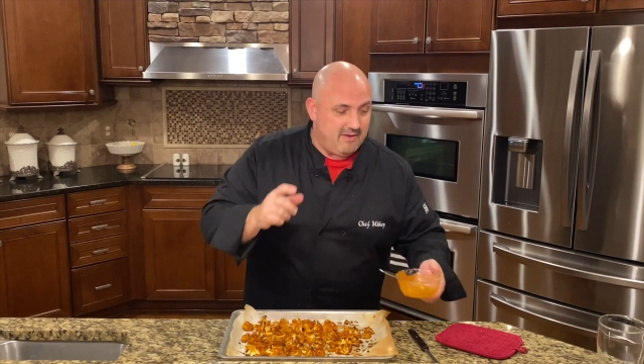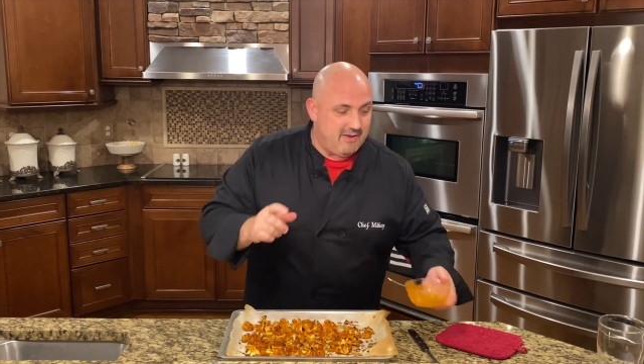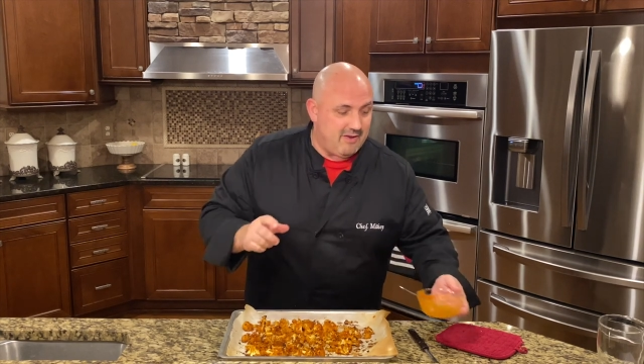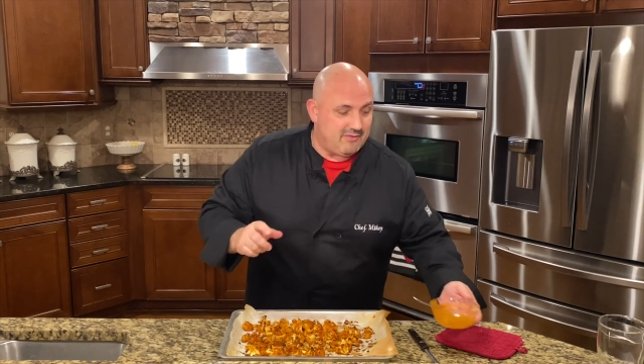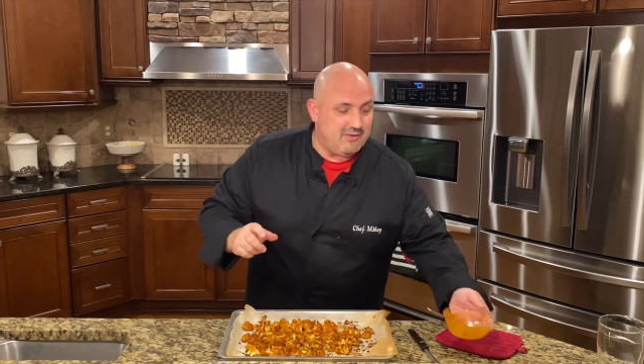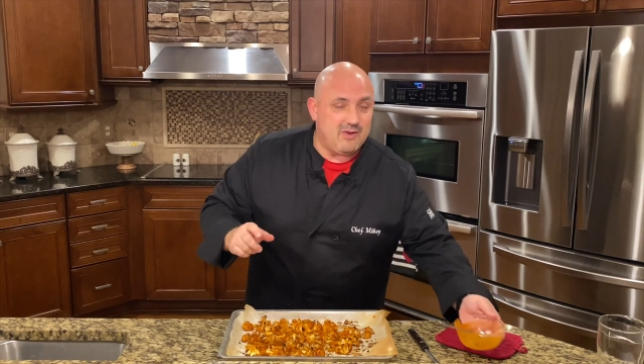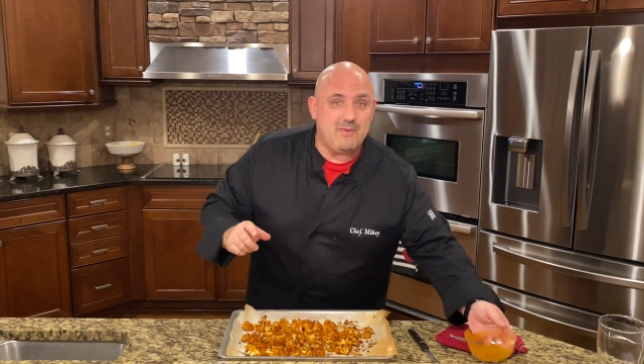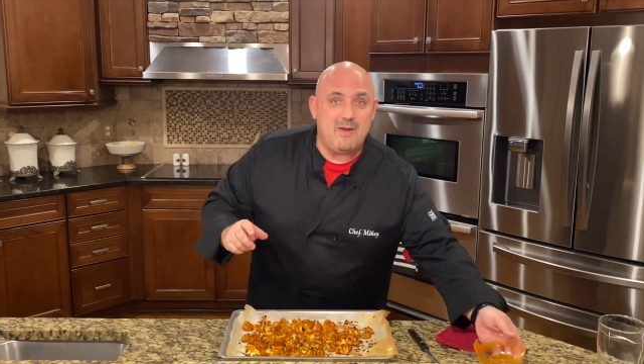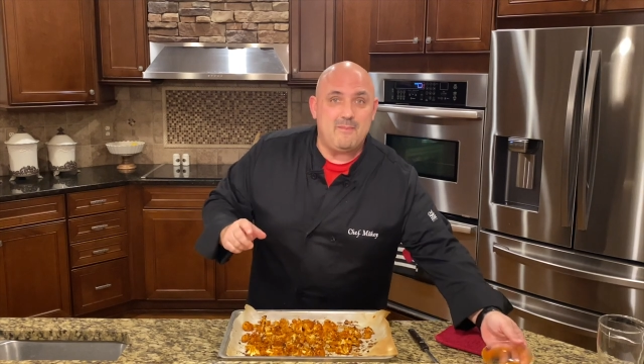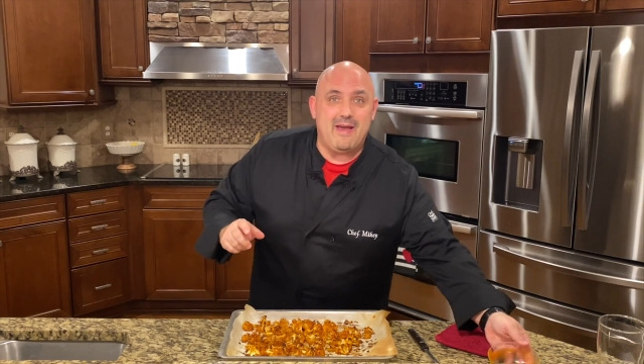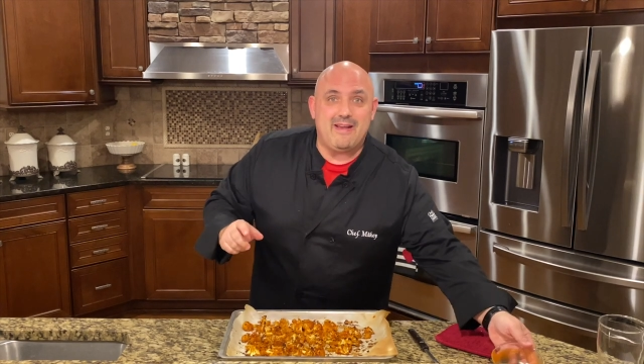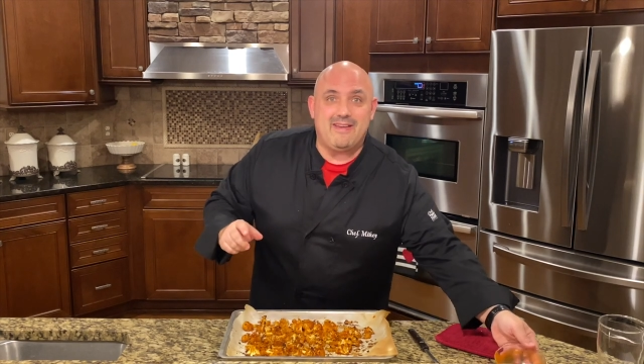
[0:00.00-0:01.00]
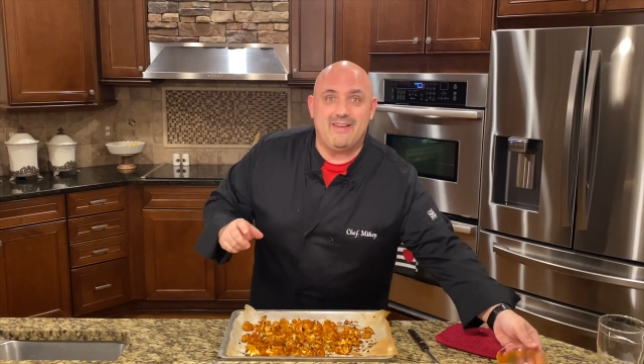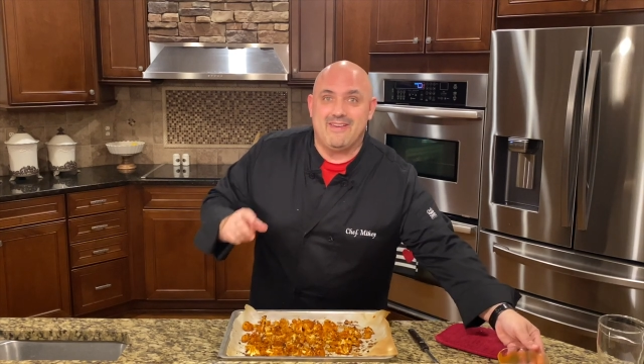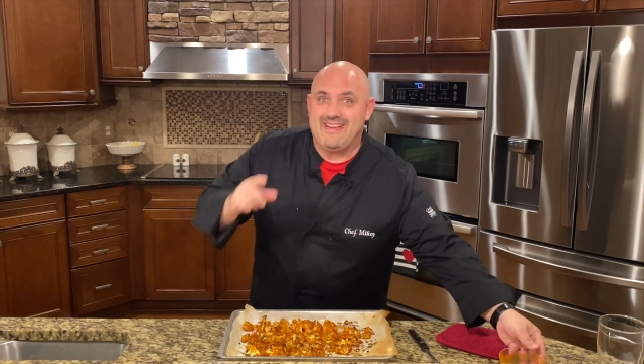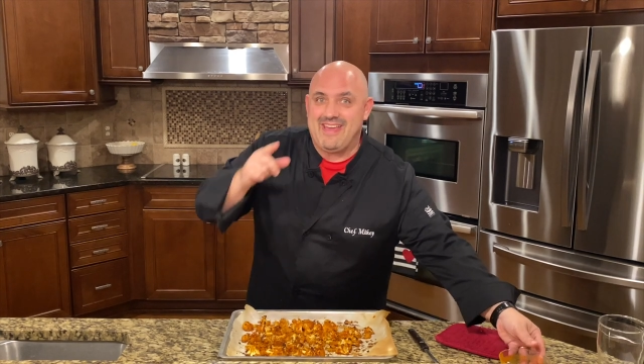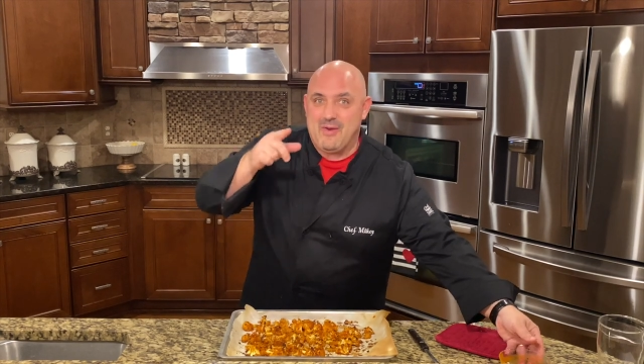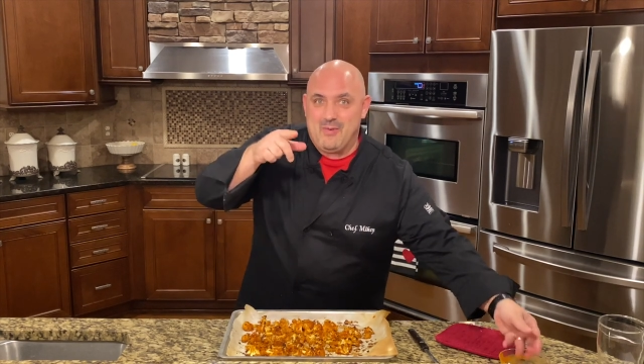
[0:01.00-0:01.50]
I'll see you right back here. I
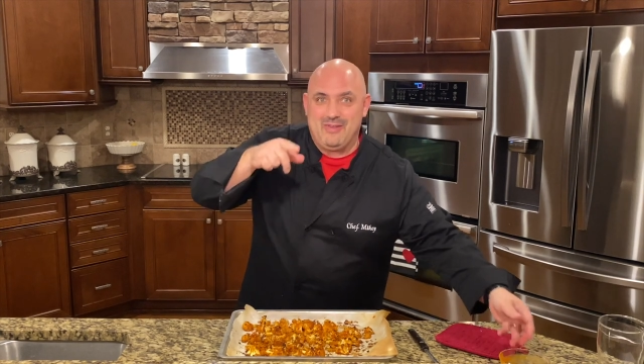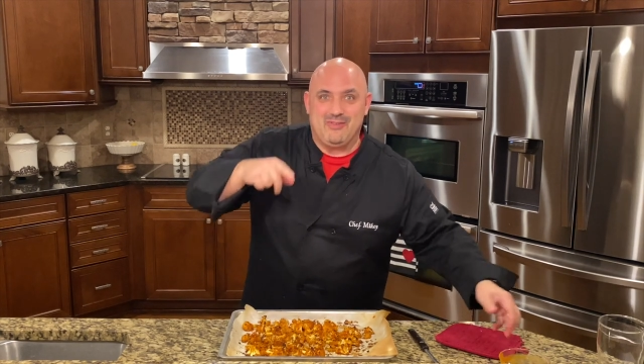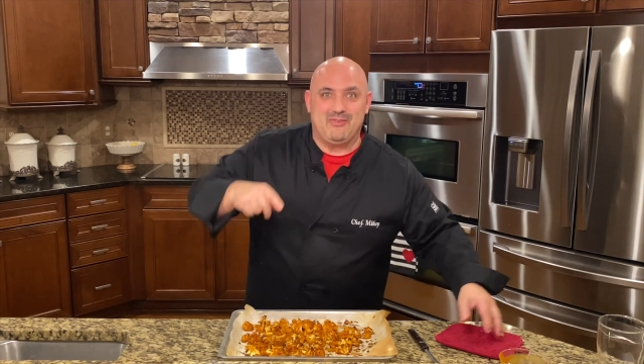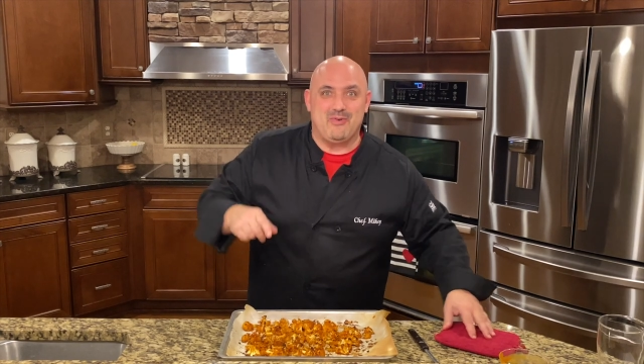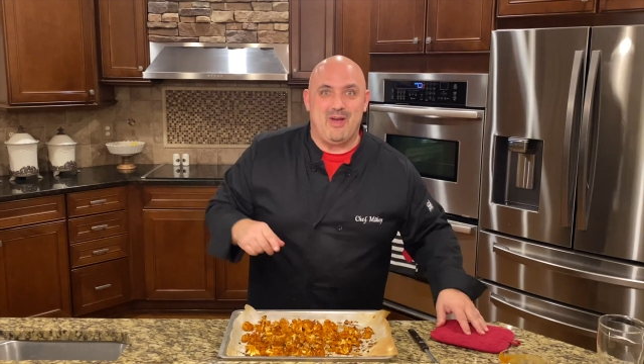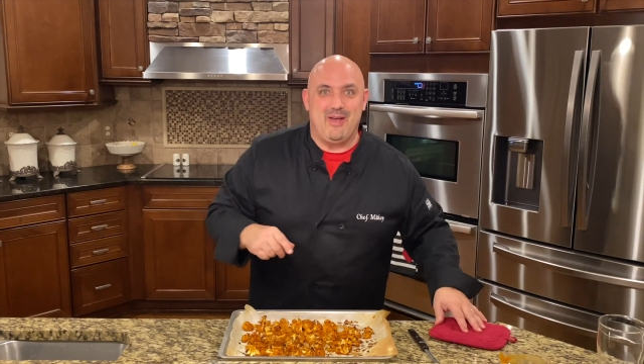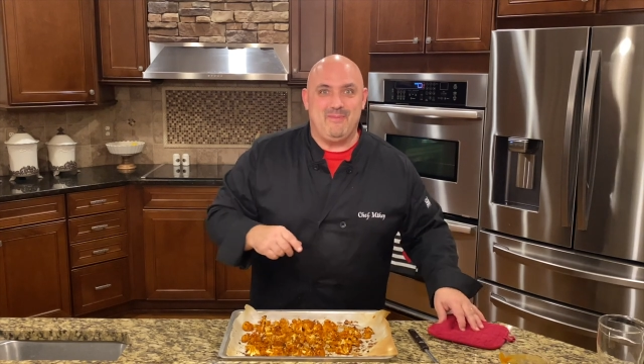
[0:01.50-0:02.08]
can't wait to try